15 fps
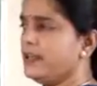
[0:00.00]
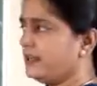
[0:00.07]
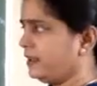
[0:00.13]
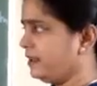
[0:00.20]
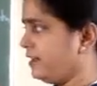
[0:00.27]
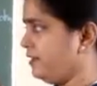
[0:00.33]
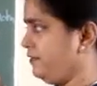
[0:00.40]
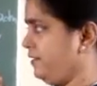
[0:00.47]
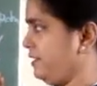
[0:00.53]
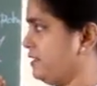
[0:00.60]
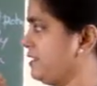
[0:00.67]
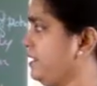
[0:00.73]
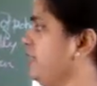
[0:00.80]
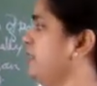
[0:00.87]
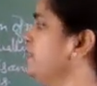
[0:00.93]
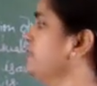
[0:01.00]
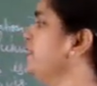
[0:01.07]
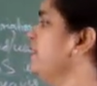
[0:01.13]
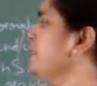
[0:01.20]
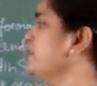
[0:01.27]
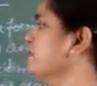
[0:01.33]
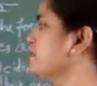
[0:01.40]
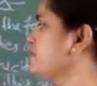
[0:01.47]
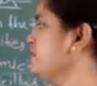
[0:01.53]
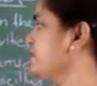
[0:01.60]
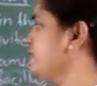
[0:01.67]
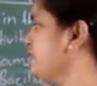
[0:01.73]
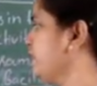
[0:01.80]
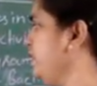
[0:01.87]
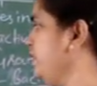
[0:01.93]
gravis. Then
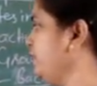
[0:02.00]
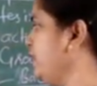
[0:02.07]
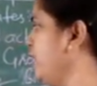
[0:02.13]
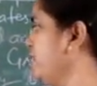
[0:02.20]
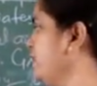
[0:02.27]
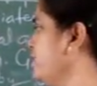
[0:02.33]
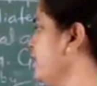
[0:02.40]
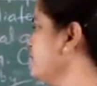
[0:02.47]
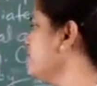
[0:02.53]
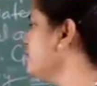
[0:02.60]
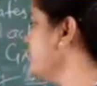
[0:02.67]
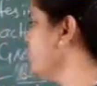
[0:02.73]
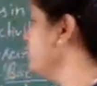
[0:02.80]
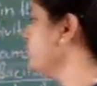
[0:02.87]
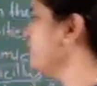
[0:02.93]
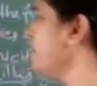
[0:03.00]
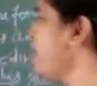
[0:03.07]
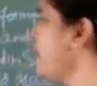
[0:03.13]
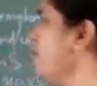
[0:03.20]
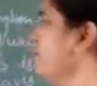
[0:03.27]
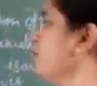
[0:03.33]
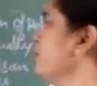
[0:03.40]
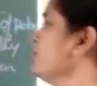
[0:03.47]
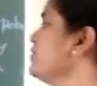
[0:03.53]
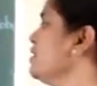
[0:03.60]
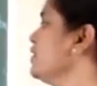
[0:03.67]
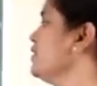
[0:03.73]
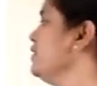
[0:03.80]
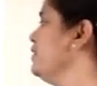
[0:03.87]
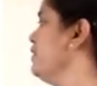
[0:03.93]
third one, certain hormones
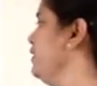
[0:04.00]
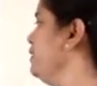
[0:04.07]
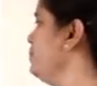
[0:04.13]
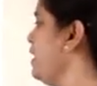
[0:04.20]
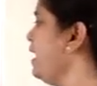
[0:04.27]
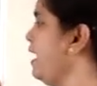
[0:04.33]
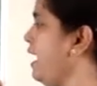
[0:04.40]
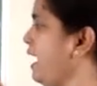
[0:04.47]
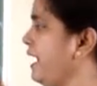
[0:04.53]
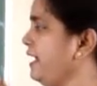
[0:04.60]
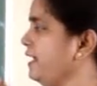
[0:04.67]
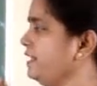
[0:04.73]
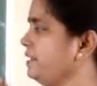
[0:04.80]
secreted by high